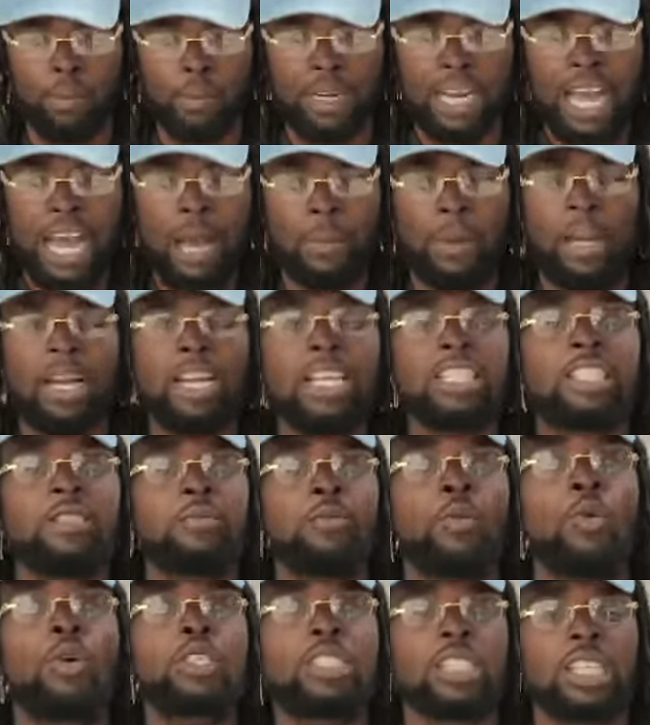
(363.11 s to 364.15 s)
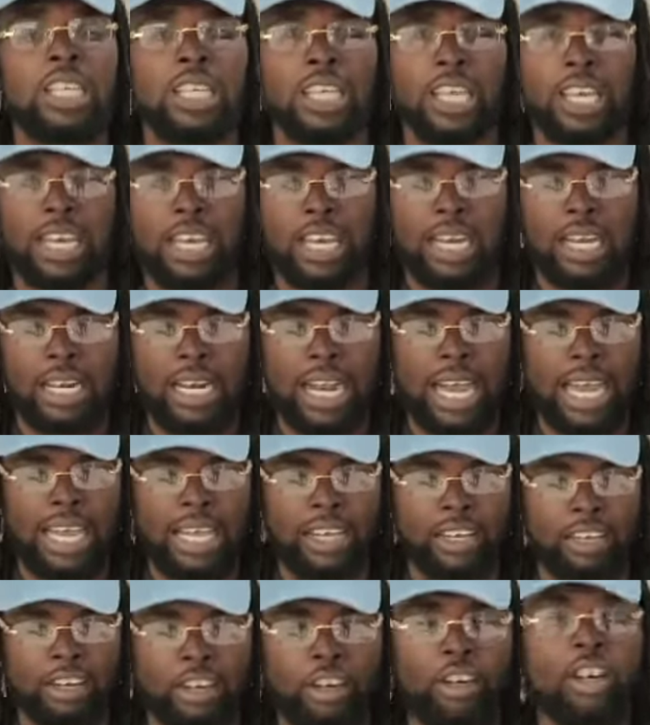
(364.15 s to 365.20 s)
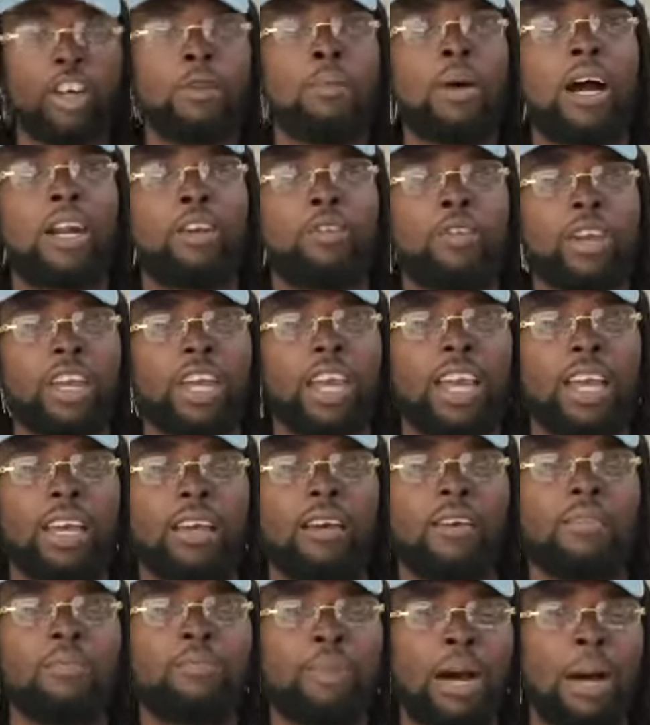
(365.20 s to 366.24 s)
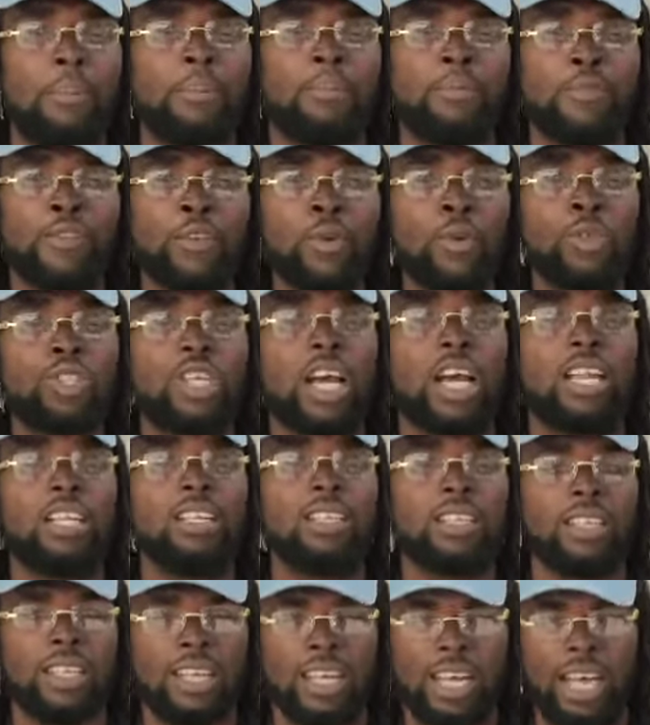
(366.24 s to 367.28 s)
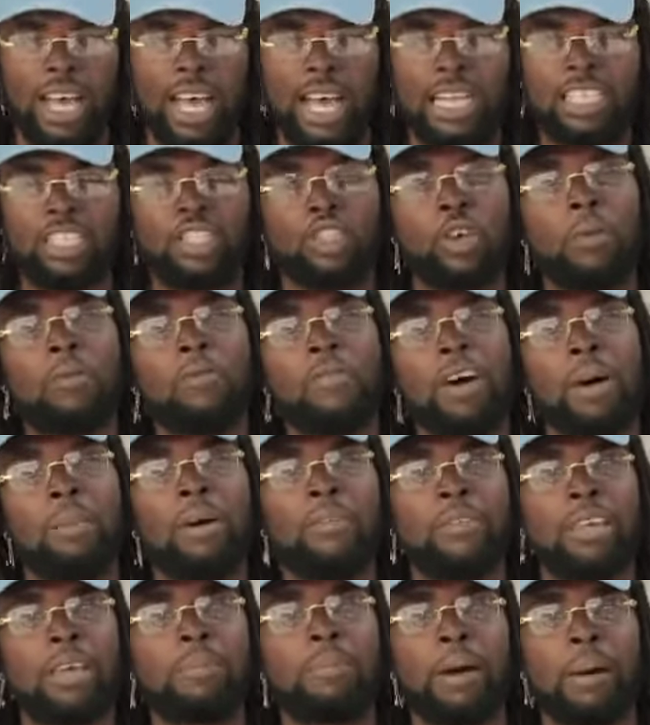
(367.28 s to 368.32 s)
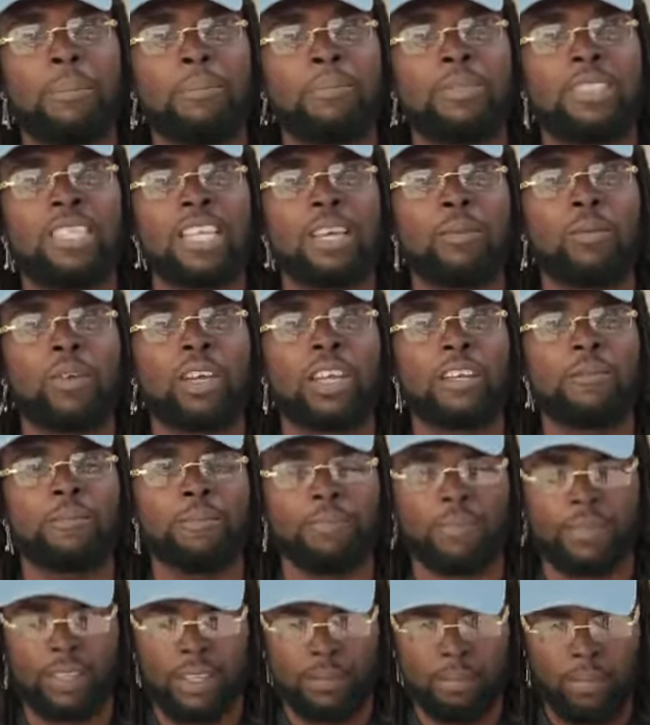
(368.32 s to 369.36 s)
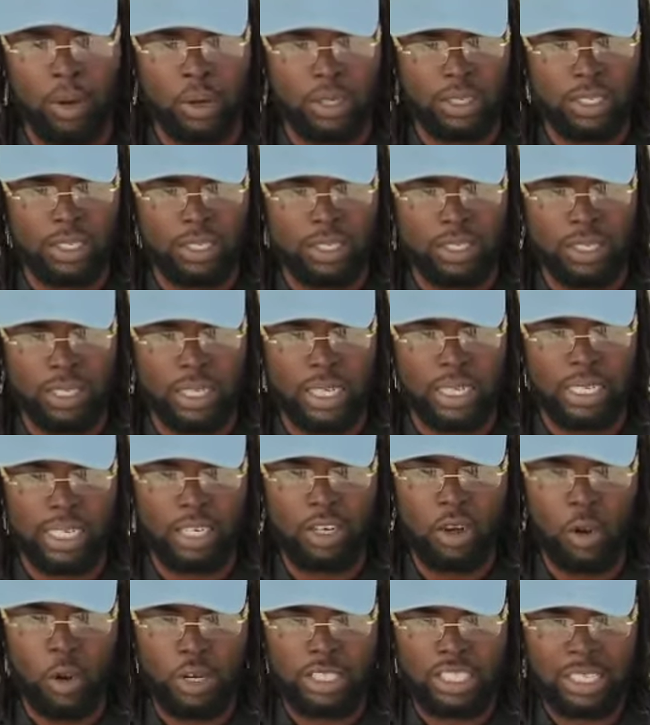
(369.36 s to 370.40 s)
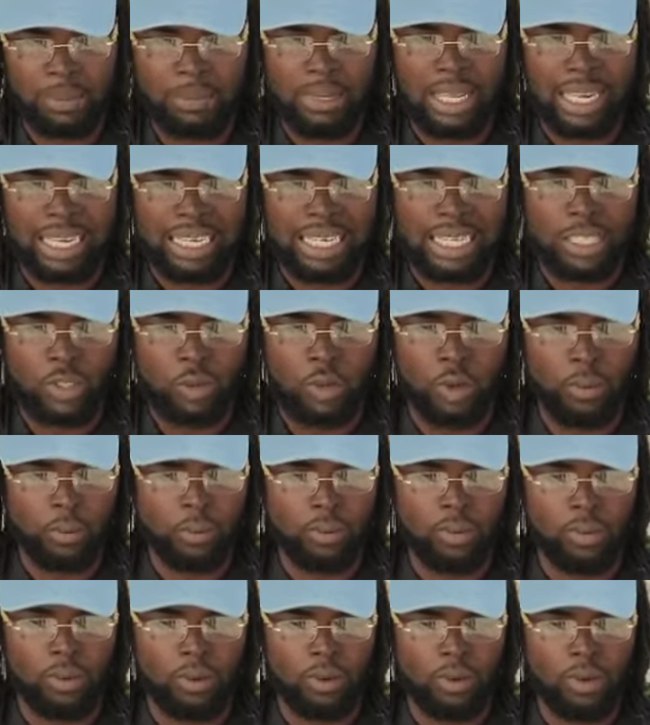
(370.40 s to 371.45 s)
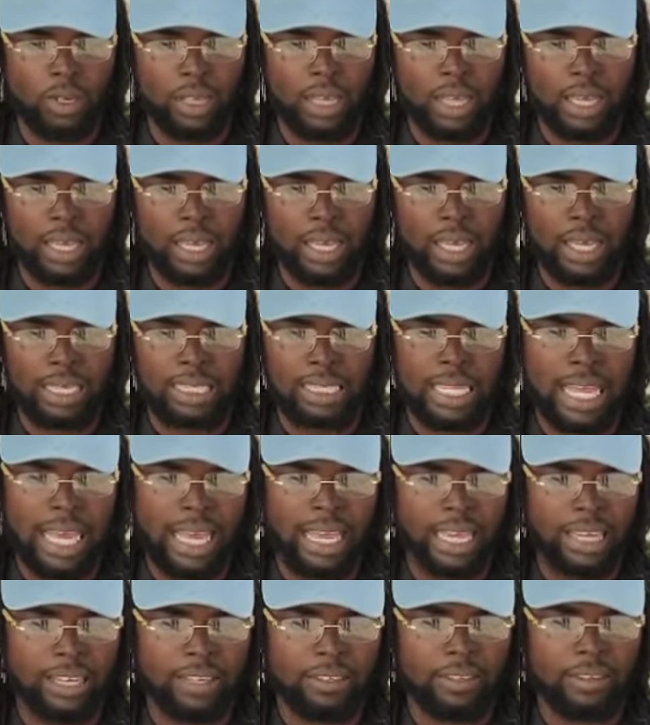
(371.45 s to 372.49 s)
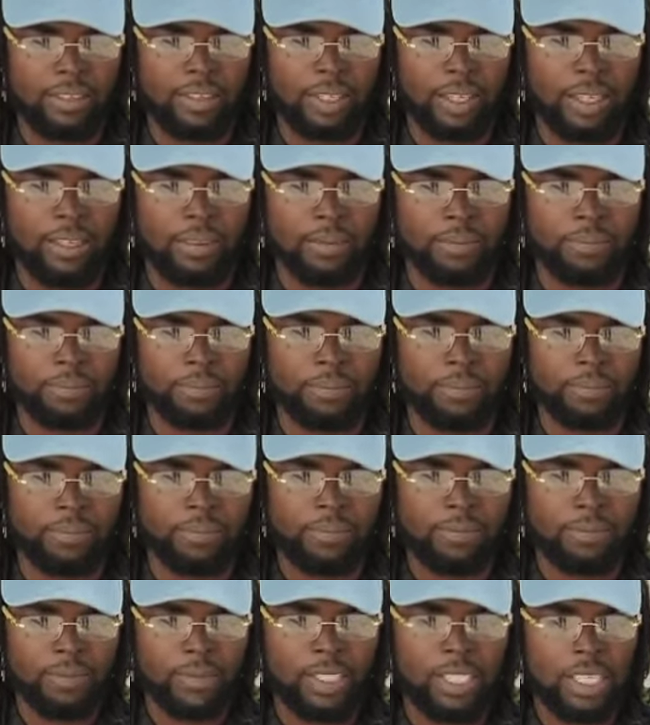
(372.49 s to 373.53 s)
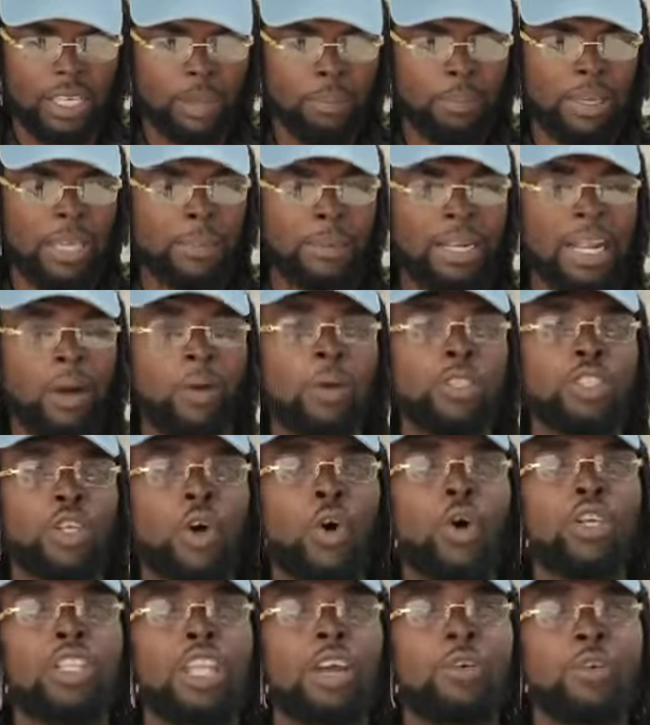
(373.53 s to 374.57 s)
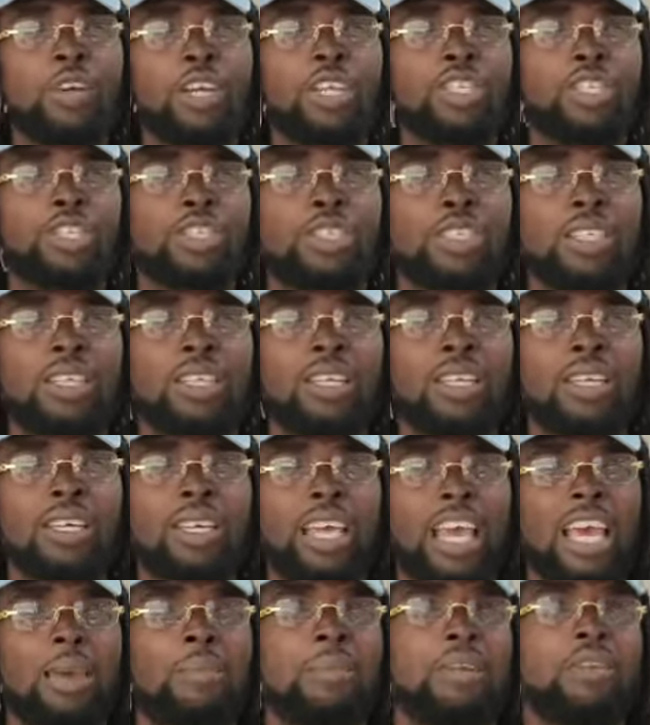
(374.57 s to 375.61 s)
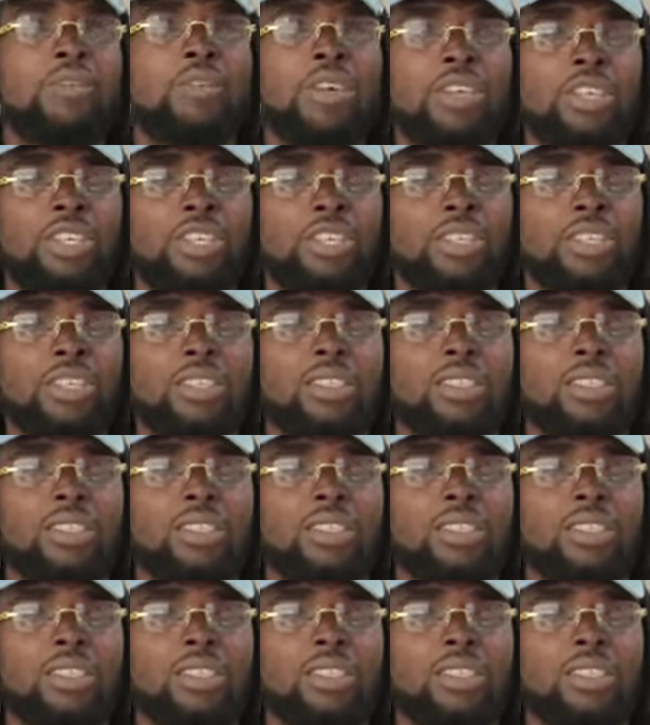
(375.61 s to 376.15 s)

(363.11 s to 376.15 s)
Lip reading: me now I listen mostly like urban reggae, pop fusion, and some form of hip hop, same way. But the doors them that this open is like people that was out of reach came in reach.